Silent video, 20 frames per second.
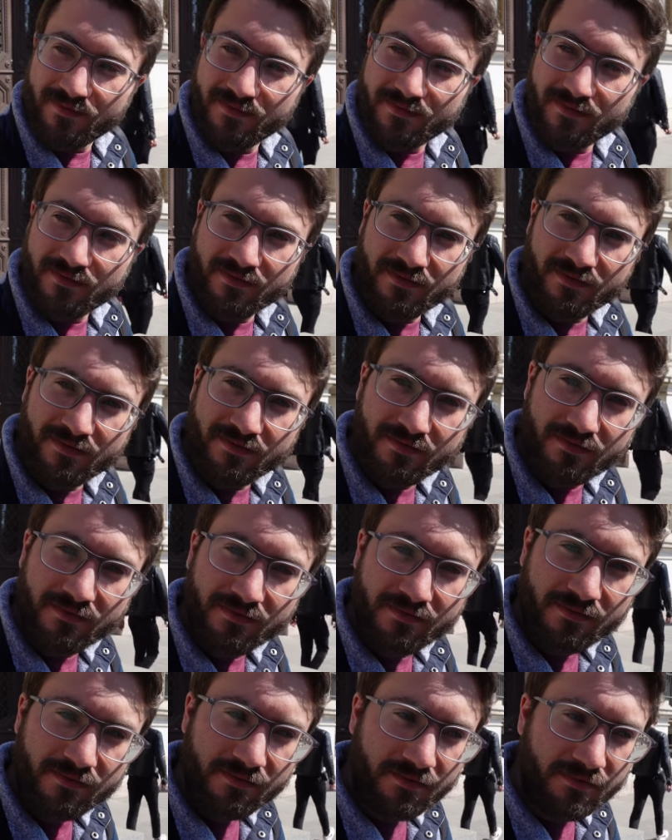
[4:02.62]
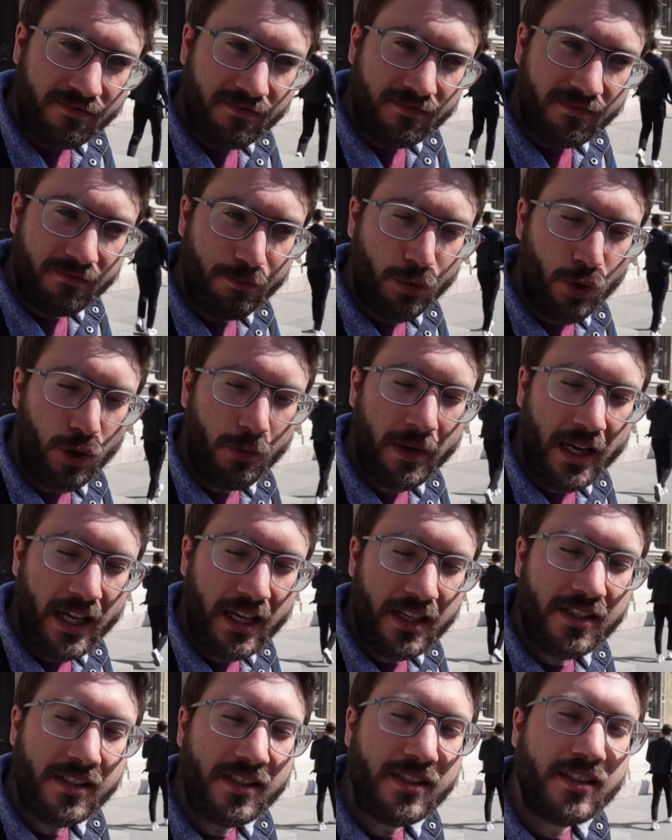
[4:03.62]
David, where are we?
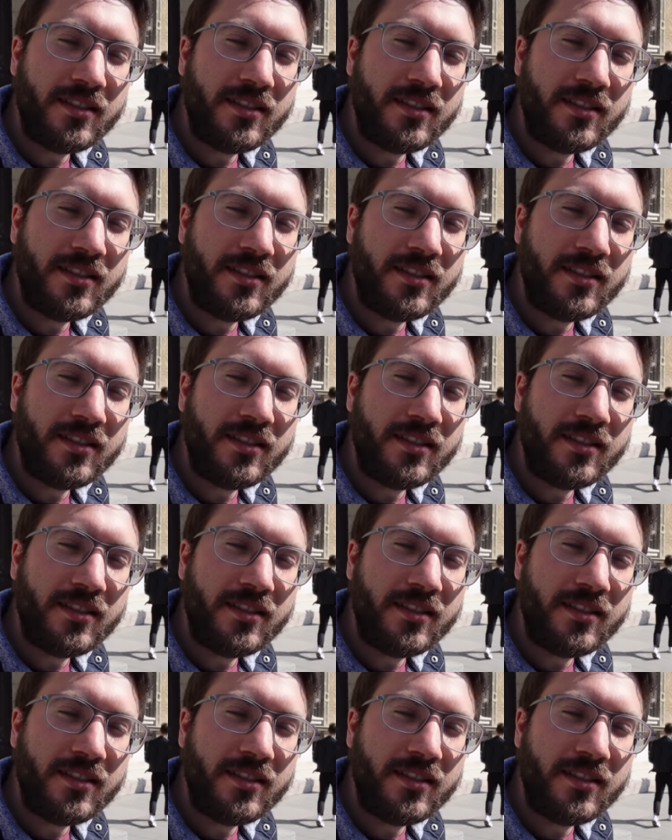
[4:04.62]
Budapest.